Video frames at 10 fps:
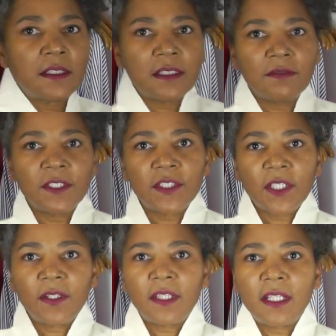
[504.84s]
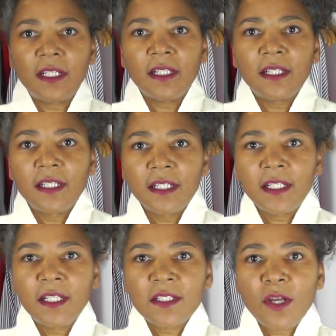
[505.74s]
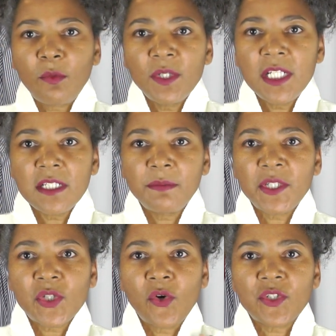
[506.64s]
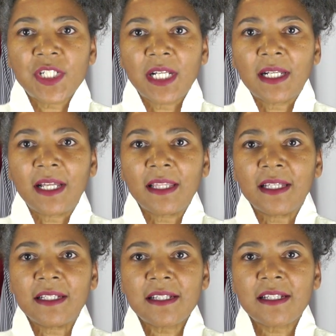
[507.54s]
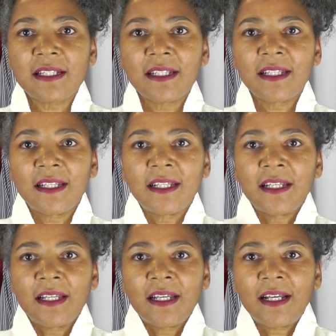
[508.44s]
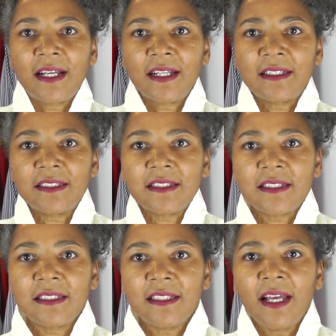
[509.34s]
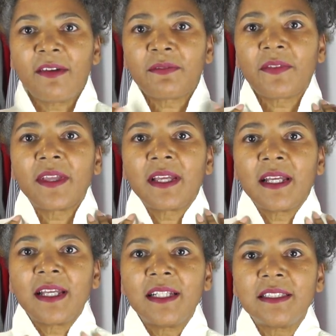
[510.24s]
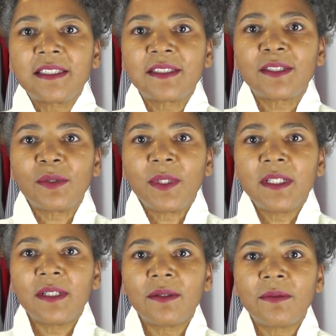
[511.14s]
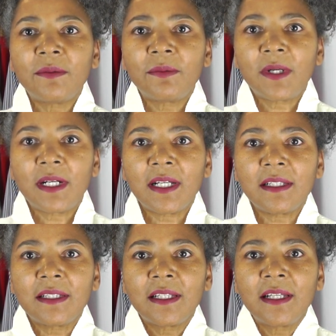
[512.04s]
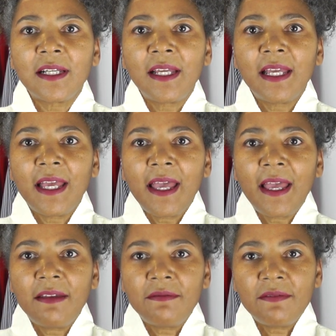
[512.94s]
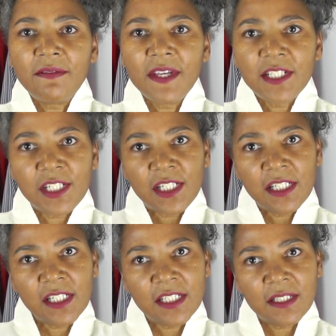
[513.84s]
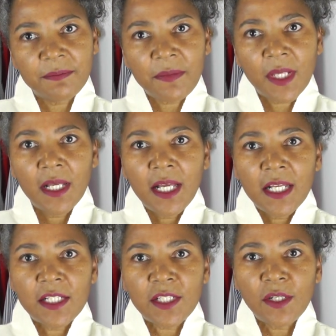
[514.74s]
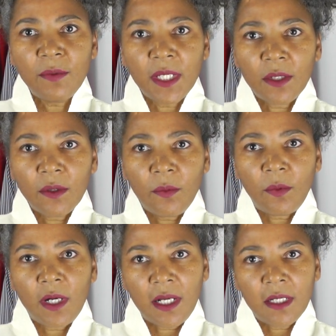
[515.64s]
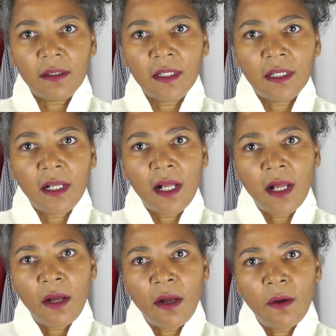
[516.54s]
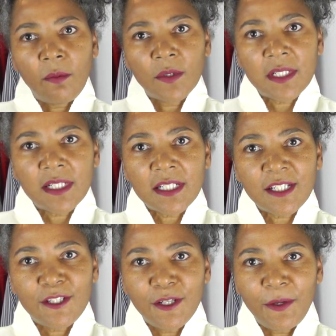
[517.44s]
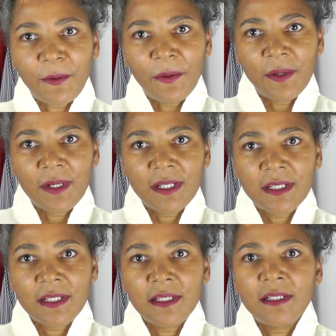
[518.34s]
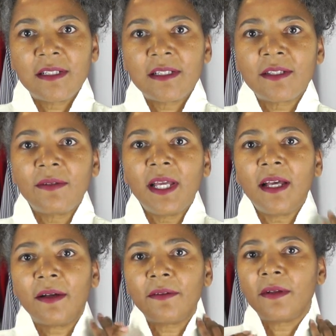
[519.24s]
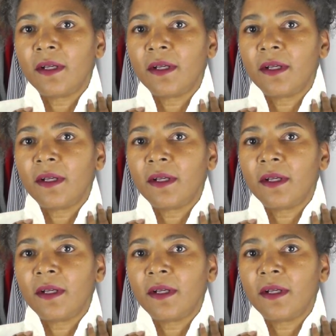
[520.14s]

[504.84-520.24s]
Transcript: See if I show you there. So I want it to be touching like this, and yeah, it's doing what I envisaged. It's doing what I wanted it to do. So yeah,